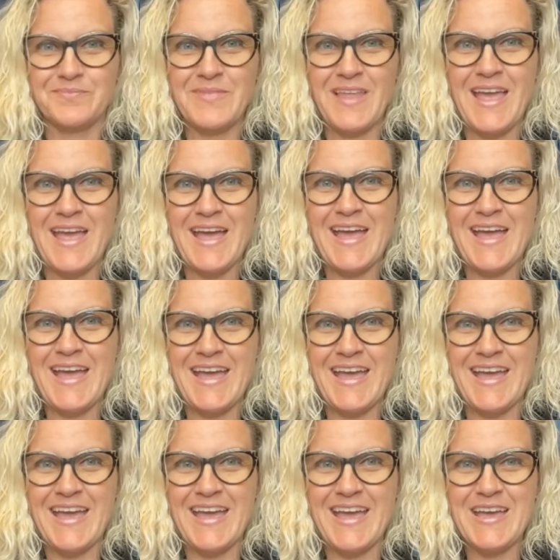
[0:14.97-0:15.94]

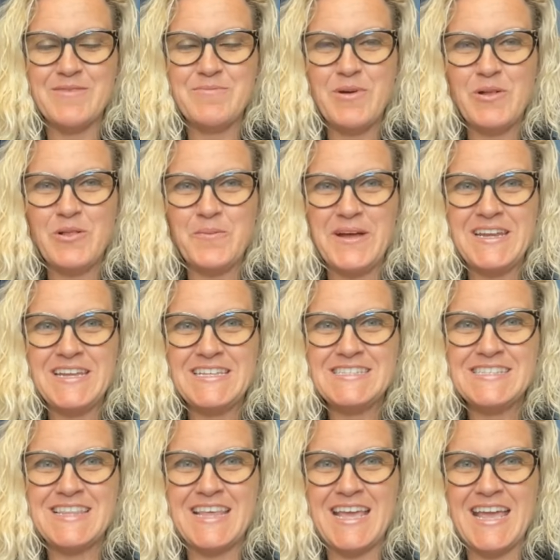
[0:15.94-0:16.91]
Hey, Bolo
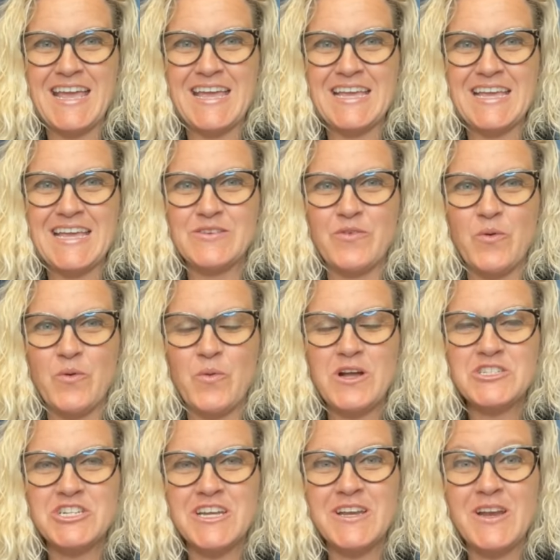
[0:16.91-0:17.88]
Buddies. Thanks for
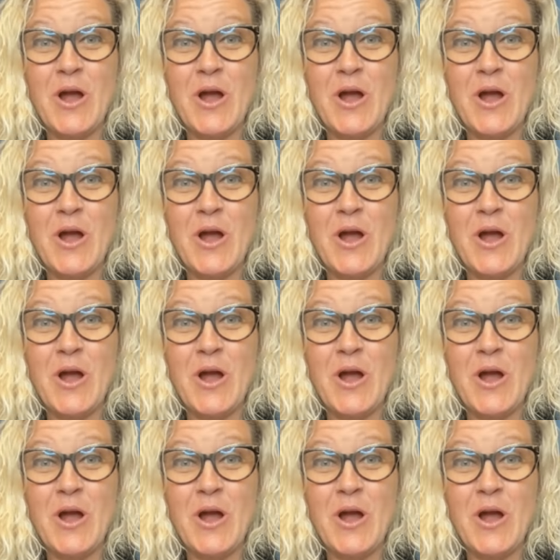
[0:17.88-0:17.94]
watching.